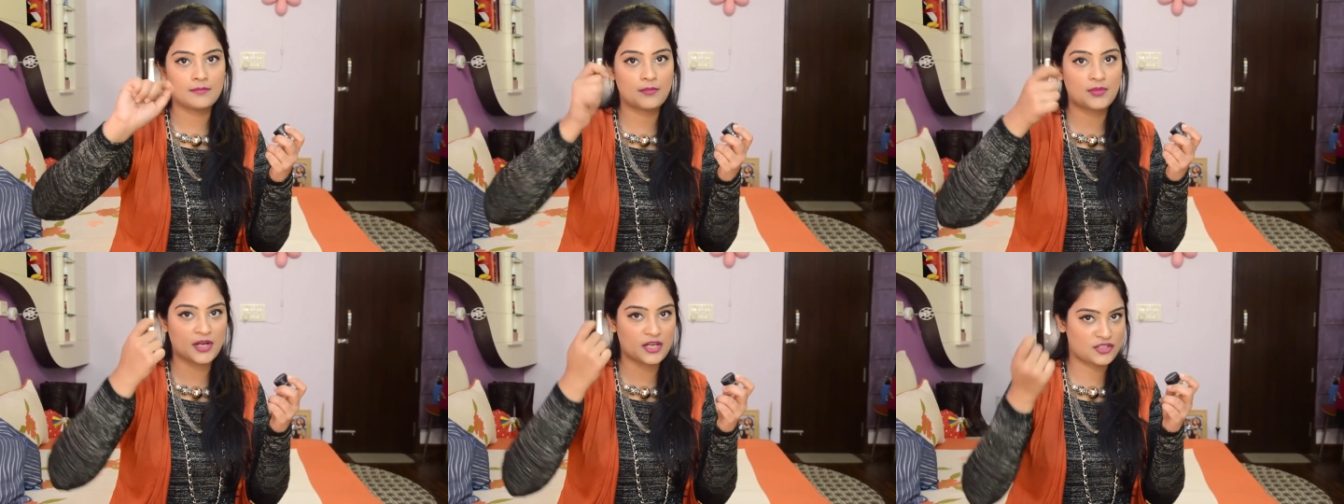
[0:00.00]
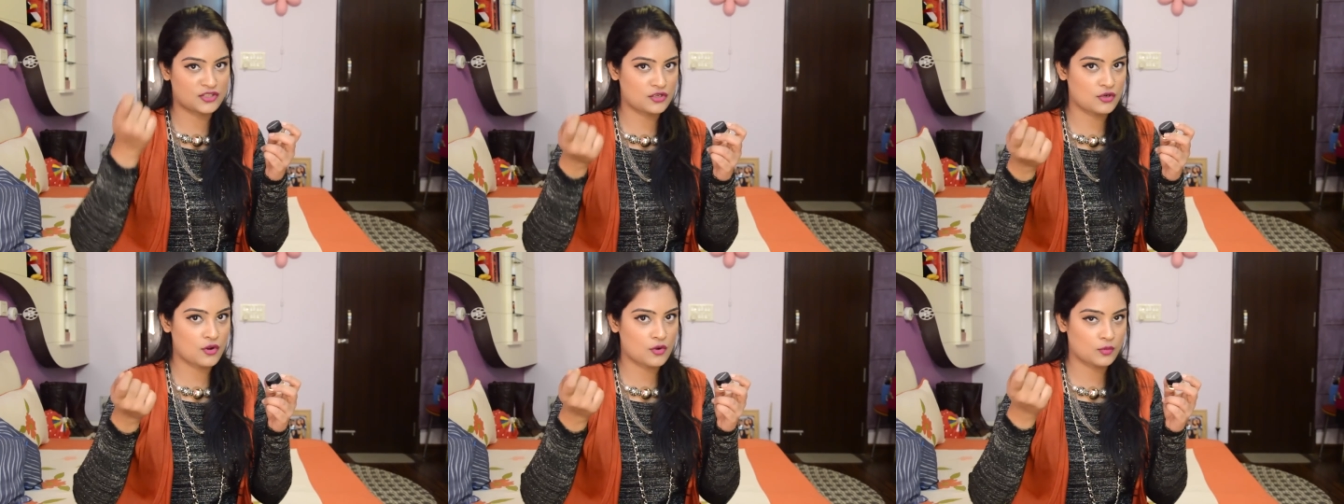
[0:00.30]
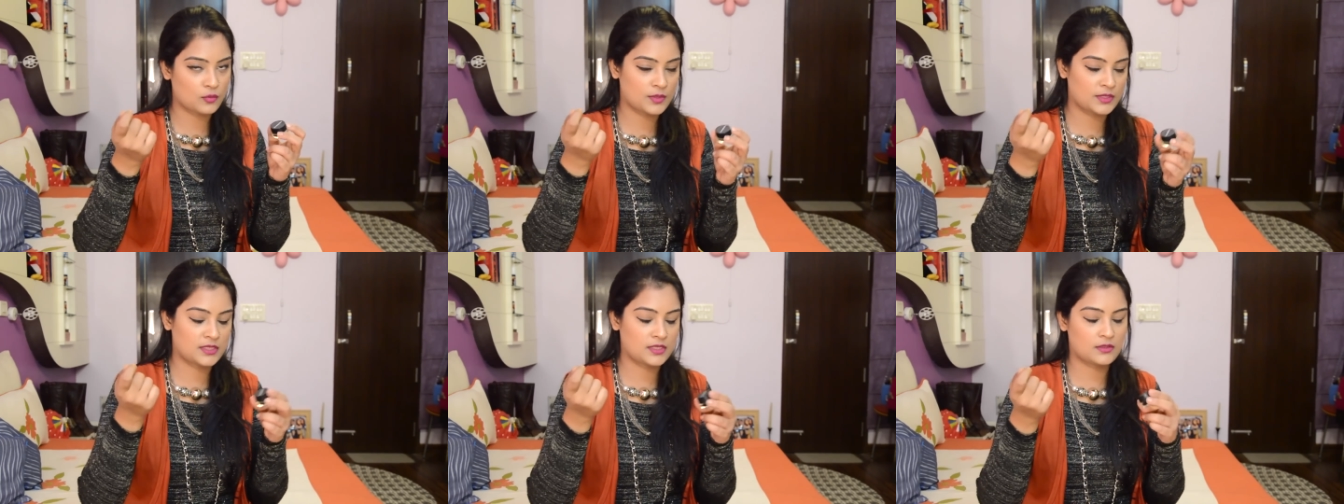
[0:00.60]
brush
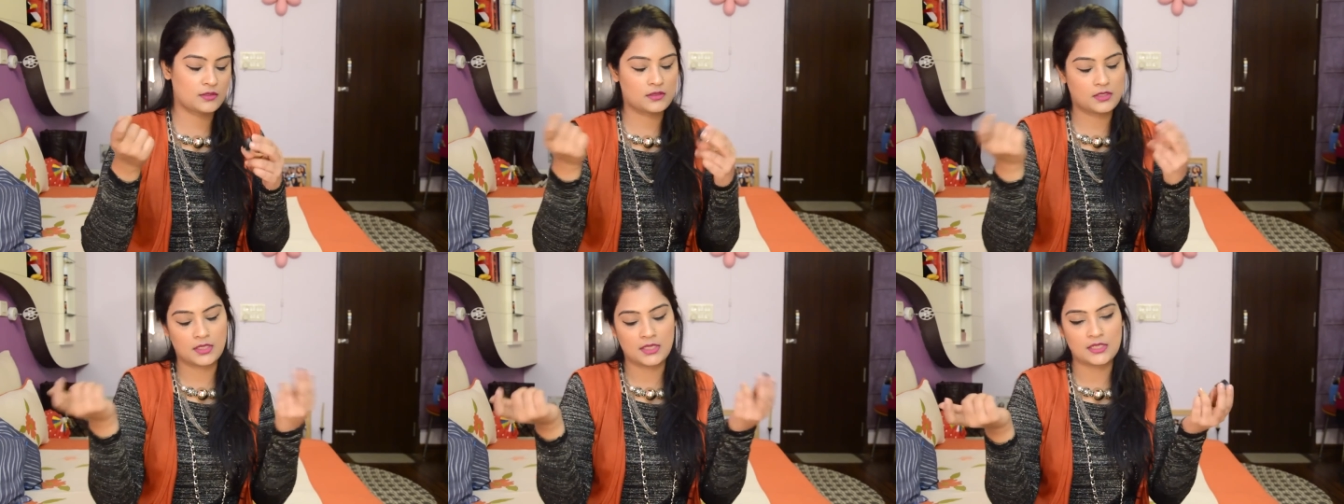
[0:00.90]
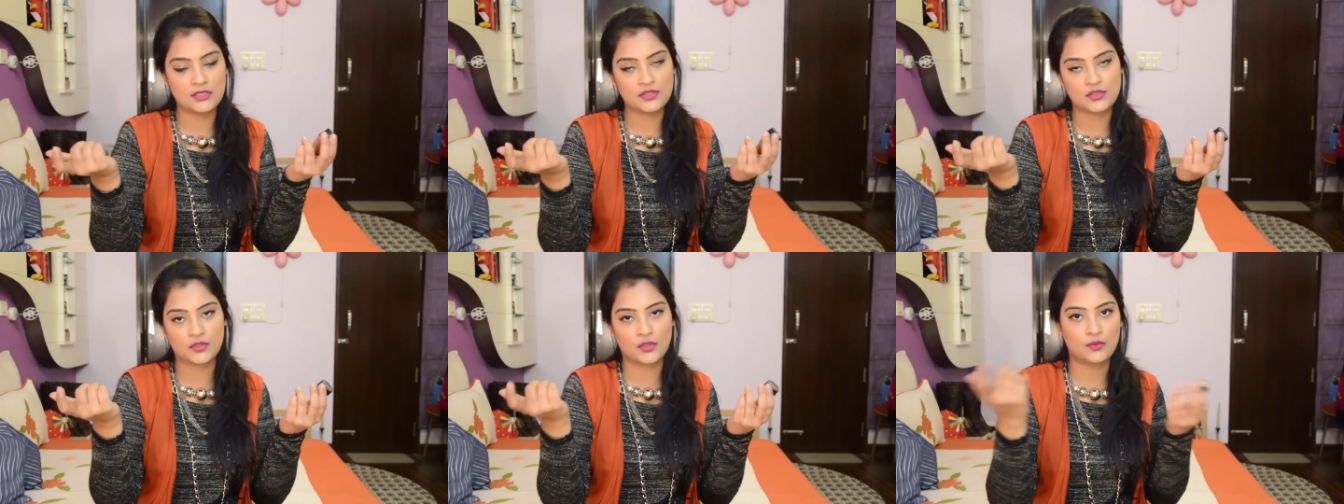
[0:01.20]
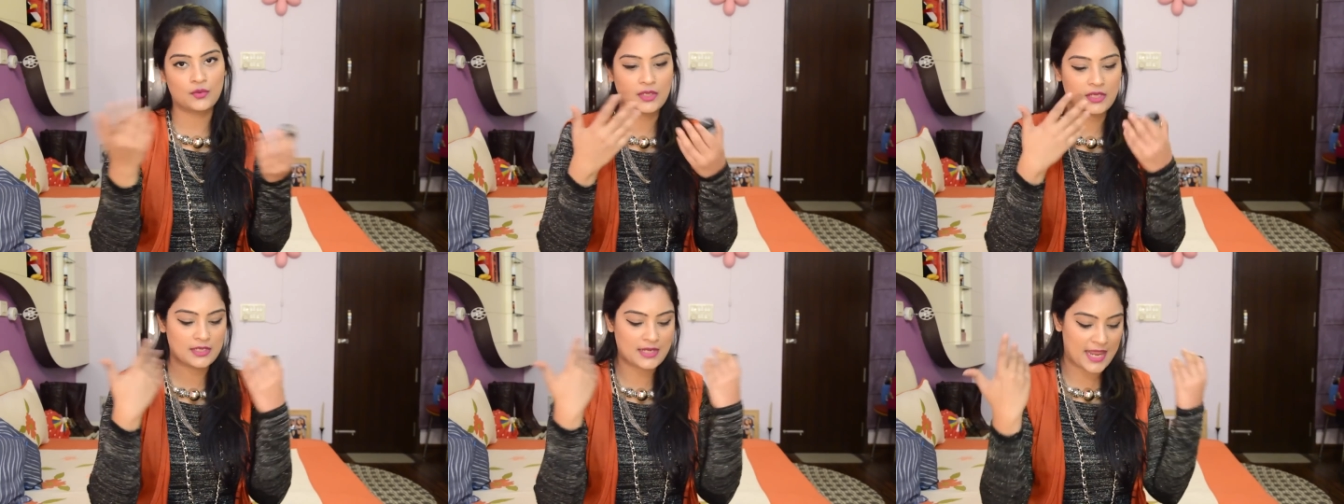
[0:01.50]
along with it, so
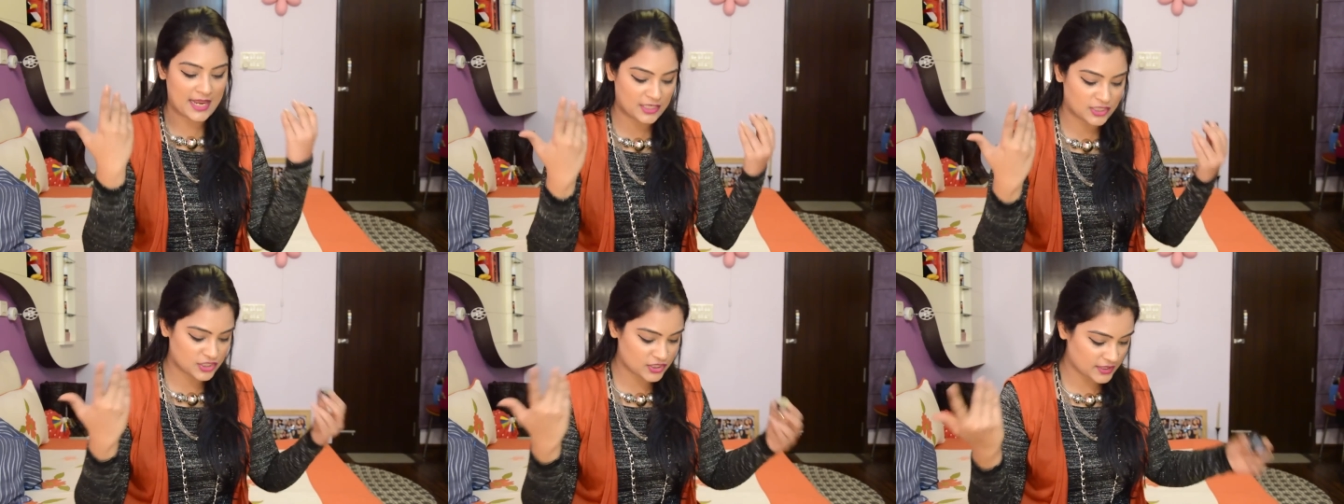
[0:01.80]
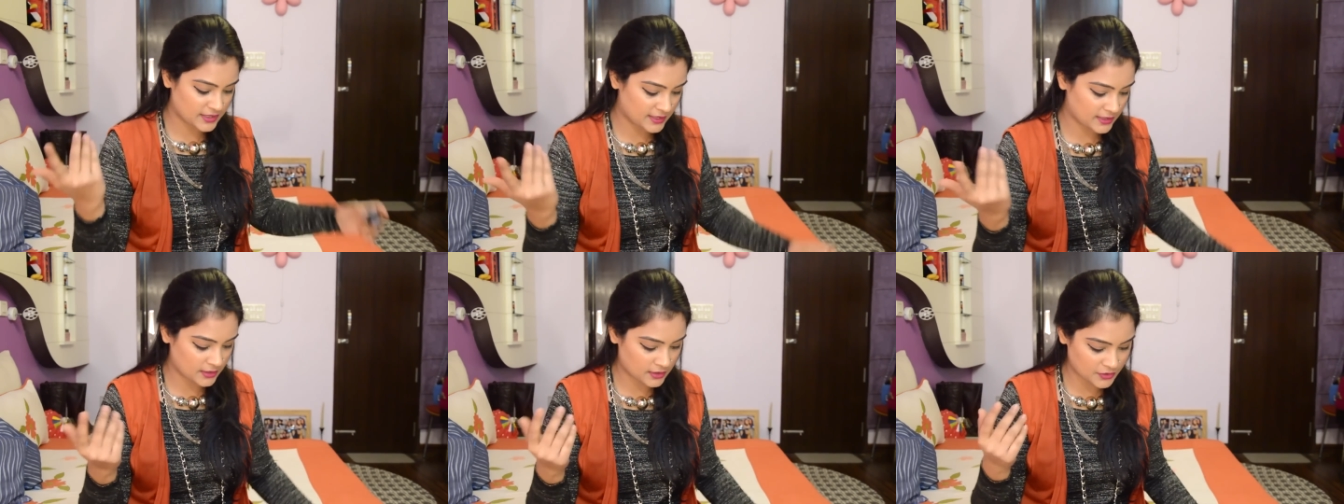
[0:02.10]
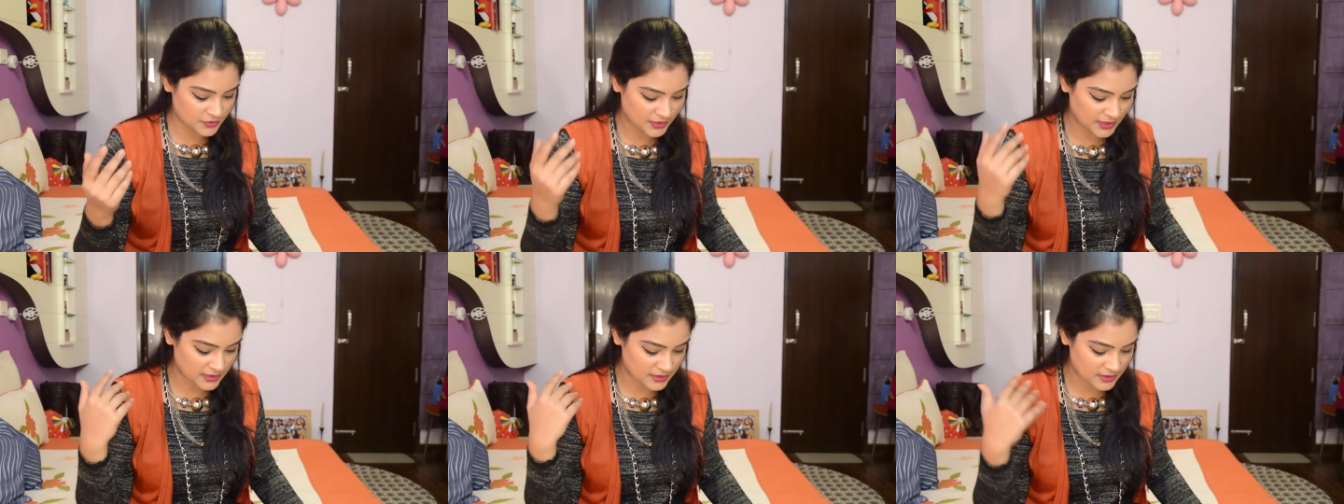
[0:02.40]
you can actually
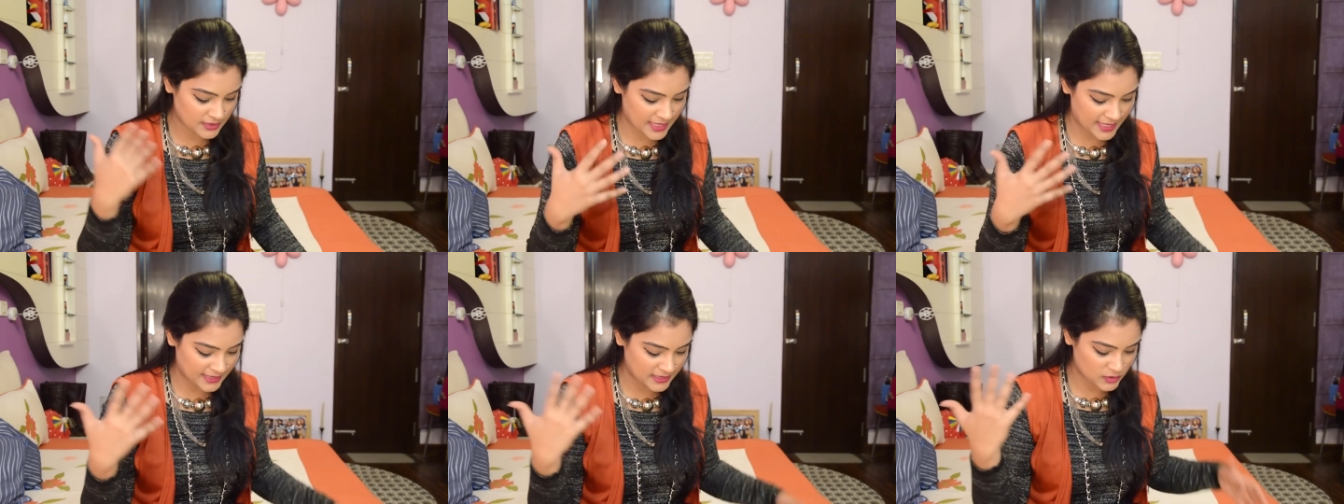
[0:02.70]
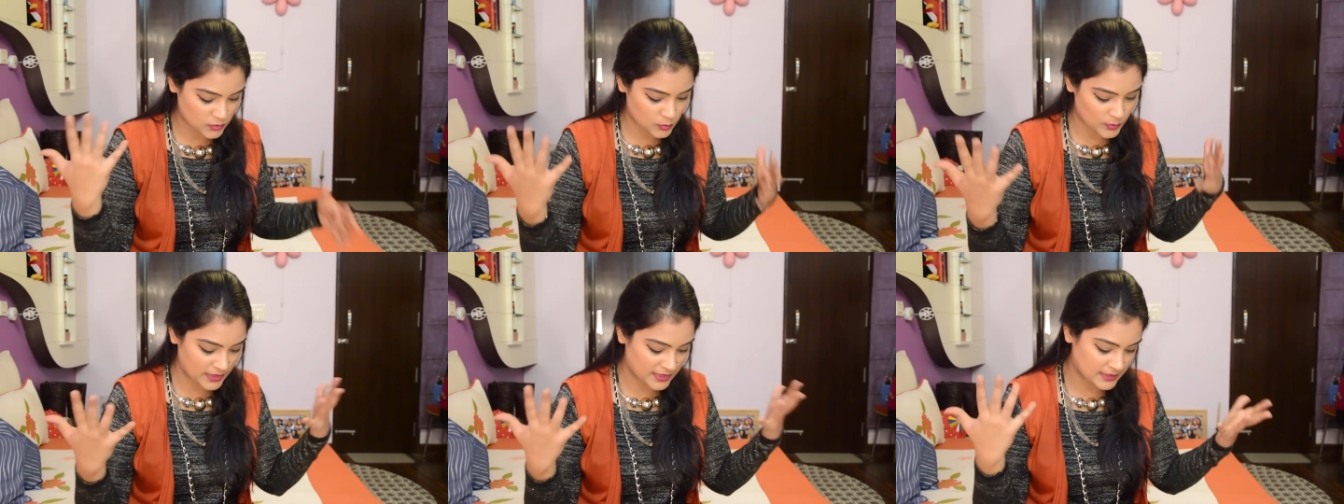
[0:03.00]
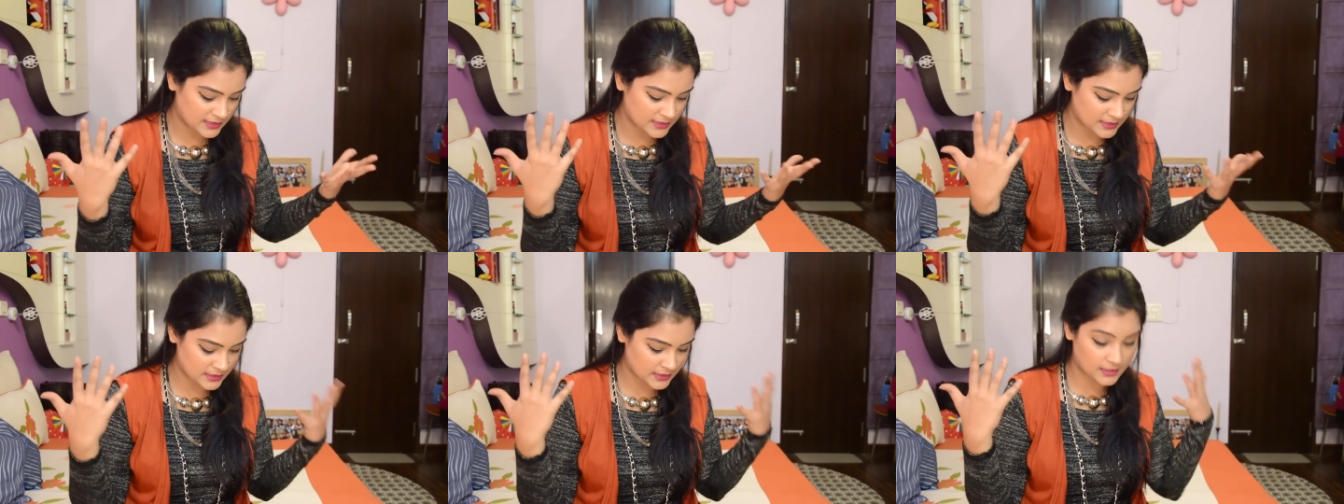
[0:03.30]
create a nice
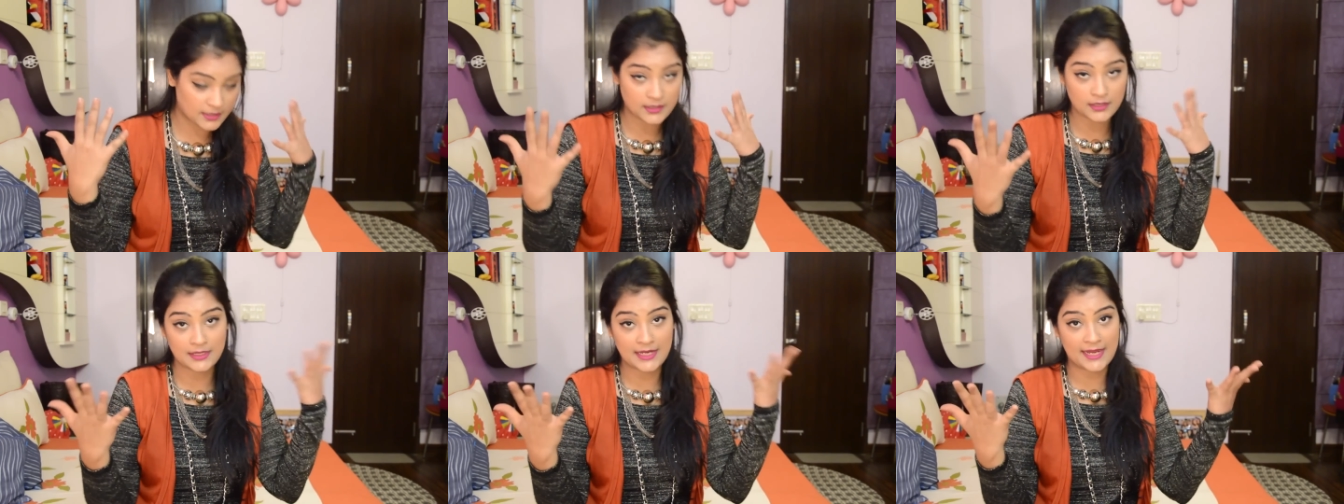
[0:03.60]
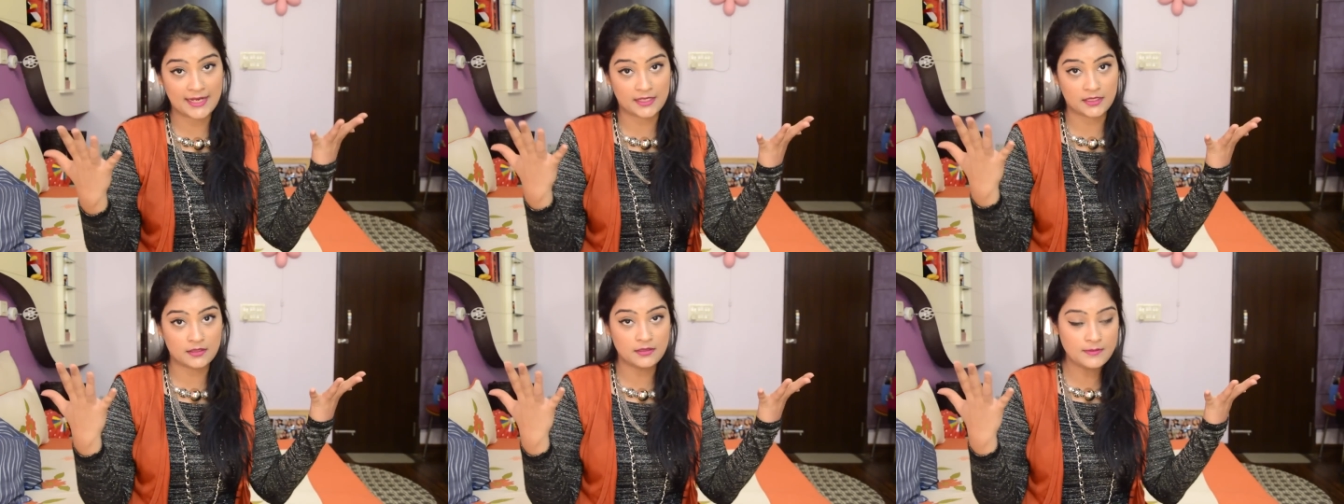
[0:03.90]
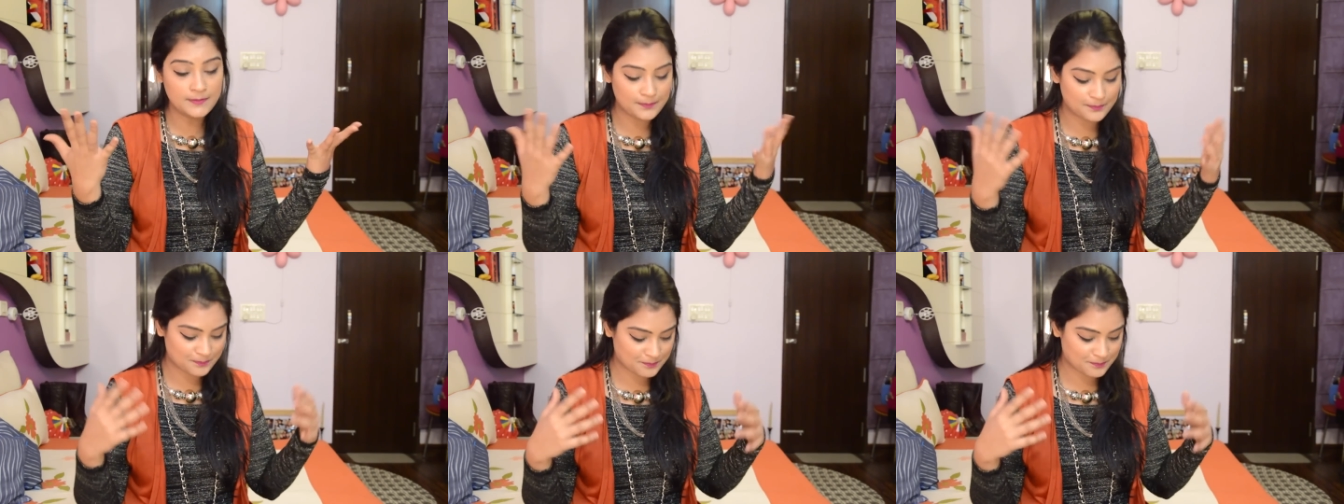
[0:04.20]
winged liner.